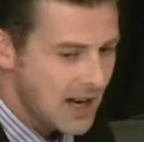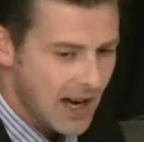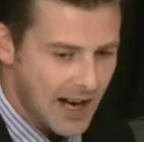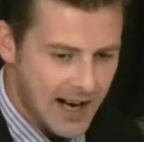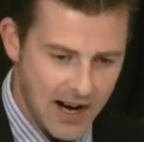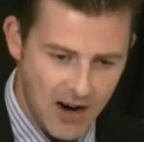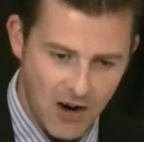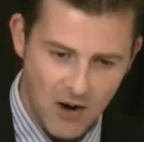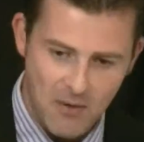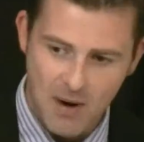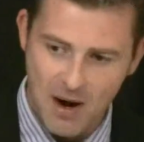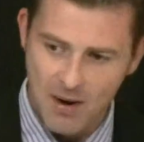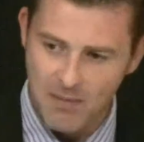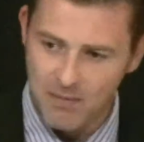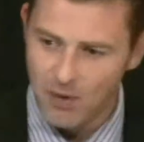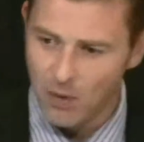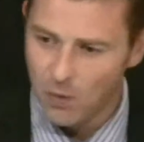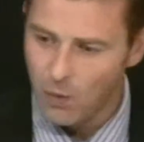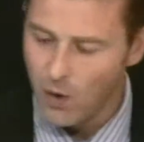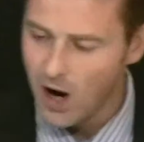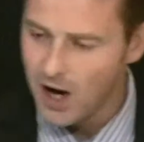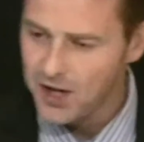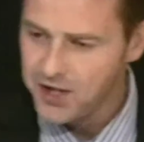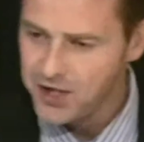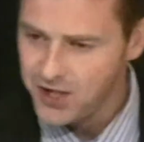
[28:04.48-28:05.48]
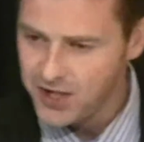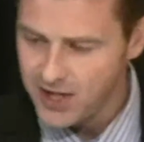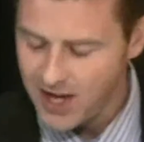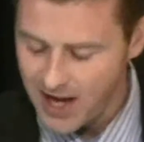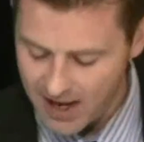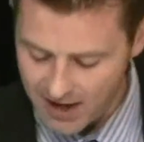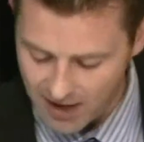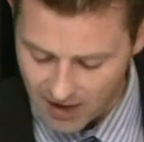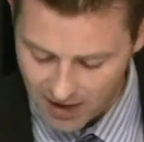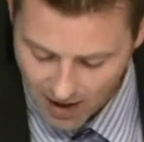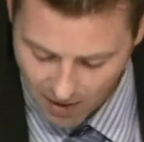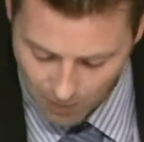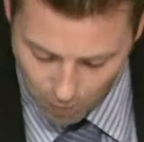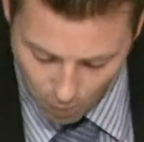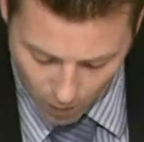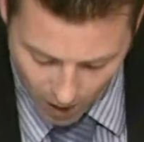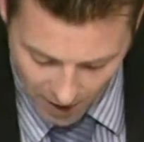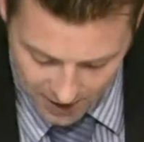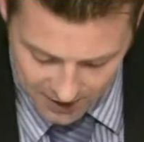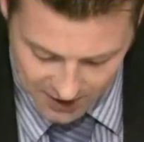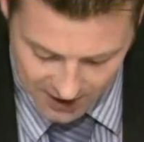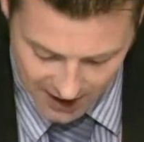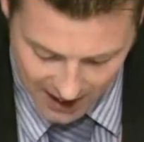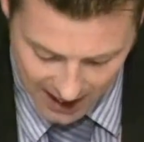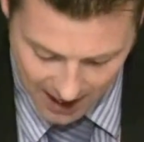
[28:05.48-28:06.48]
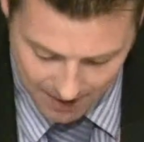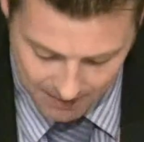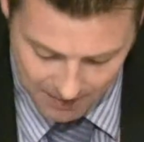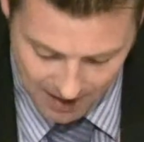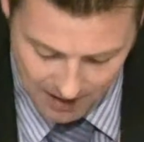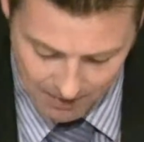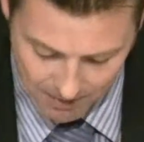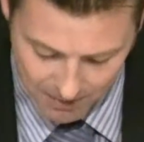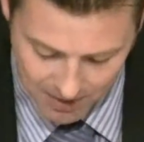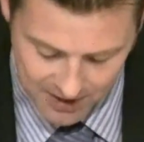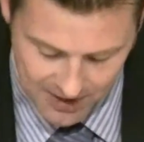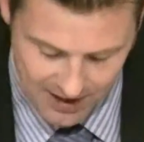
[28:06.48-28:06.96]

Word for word: And I remember watching that, and one time in